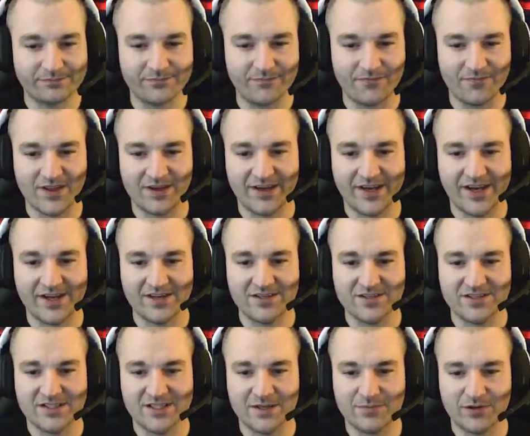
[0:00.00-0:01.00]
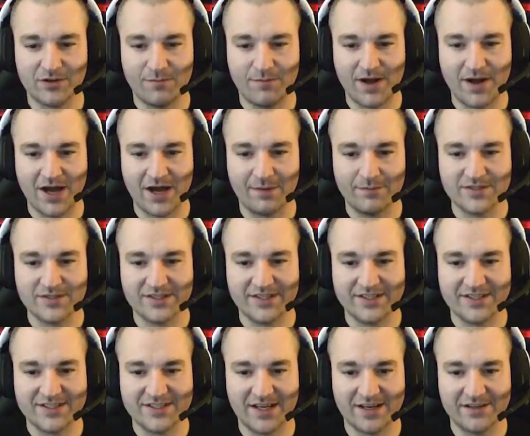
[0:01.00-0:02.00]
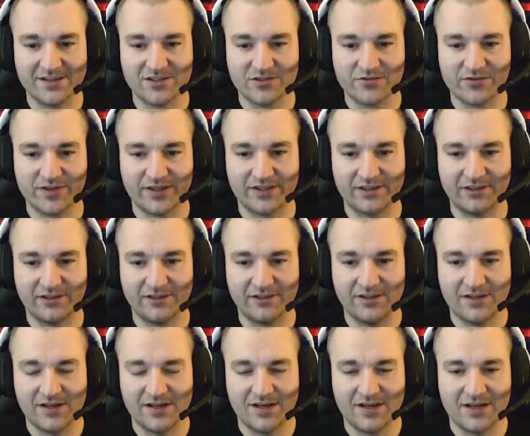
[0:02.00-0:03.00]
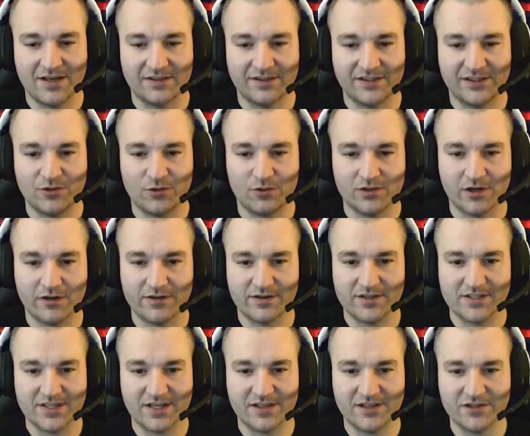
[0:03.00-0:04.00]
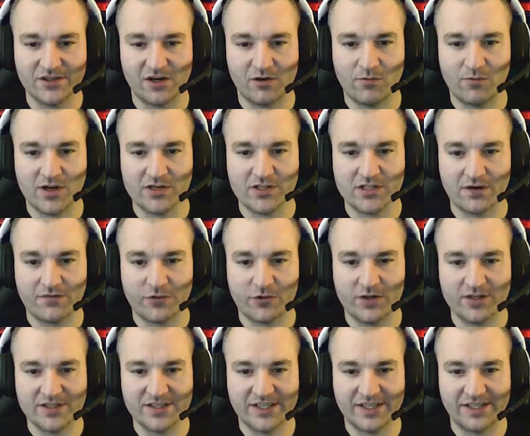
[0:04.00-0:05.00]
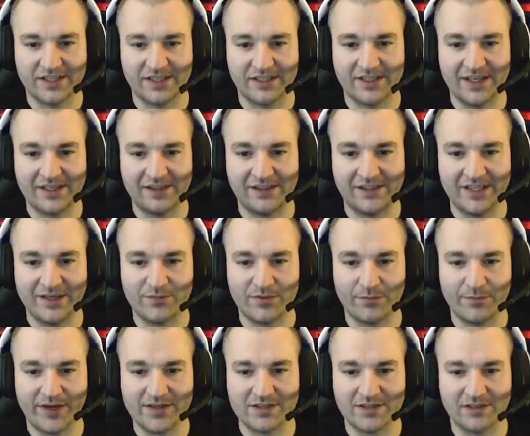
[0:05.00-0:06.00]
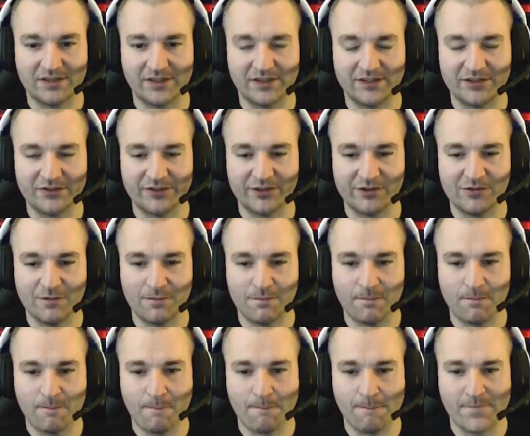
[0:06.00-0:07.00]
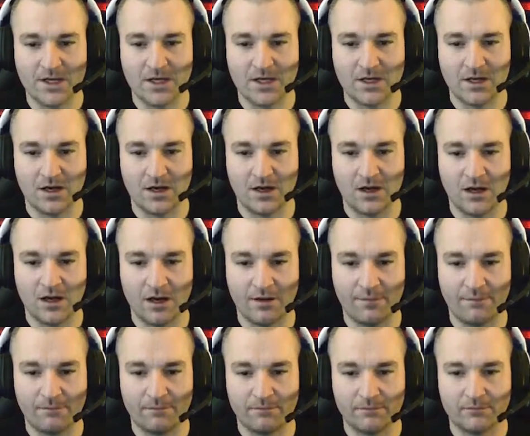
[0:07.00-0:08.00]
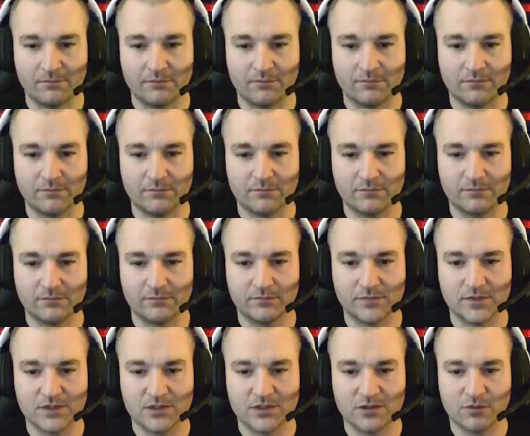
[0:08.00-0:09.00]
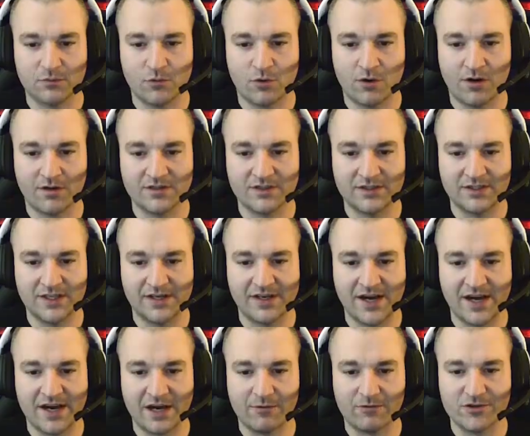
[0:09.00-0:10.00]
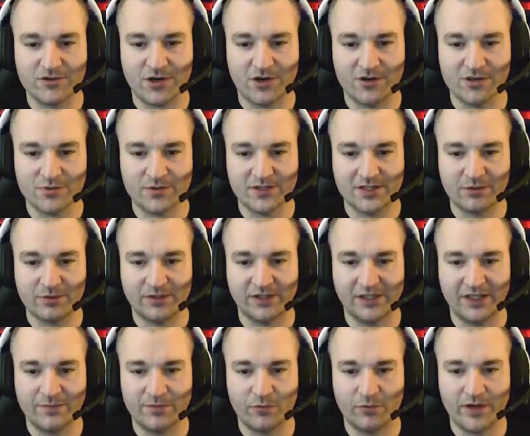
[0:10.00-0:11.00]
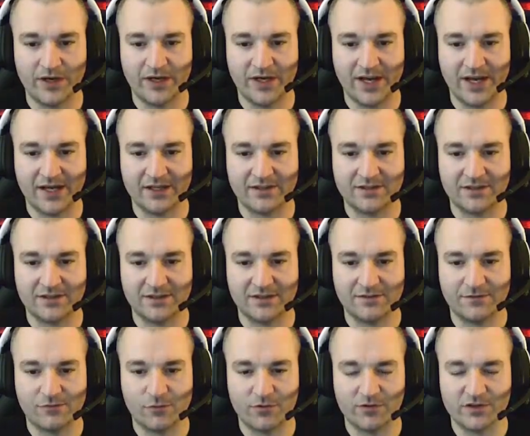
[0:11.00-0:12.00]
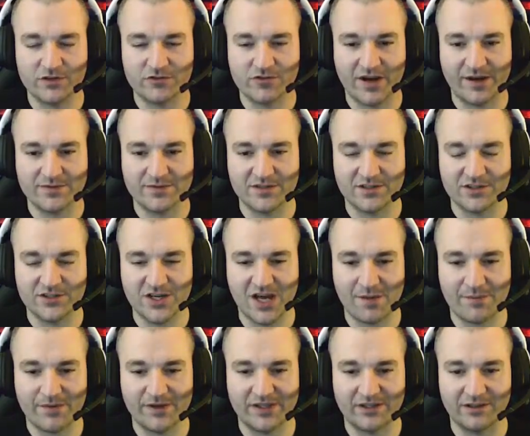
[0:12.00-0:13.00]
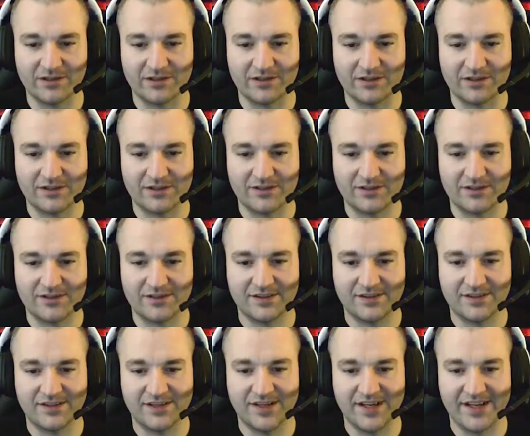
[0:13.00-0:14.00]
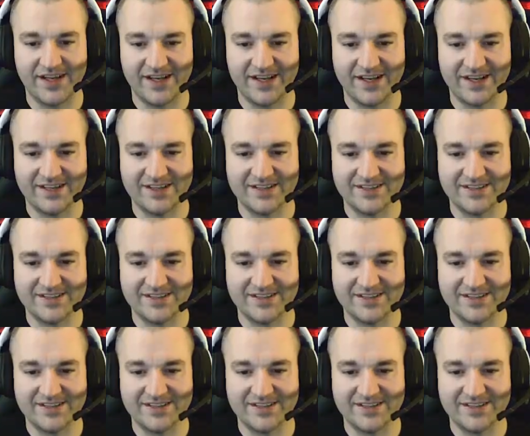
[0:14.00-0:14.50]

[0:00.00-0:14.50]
again, just typical mobs. The Ascendants right there. The Coldheart Ascendants you got to watch out for because they leap basically to you. So more often than not, I would charge one that would leap away for the tribes, the Shaman here. And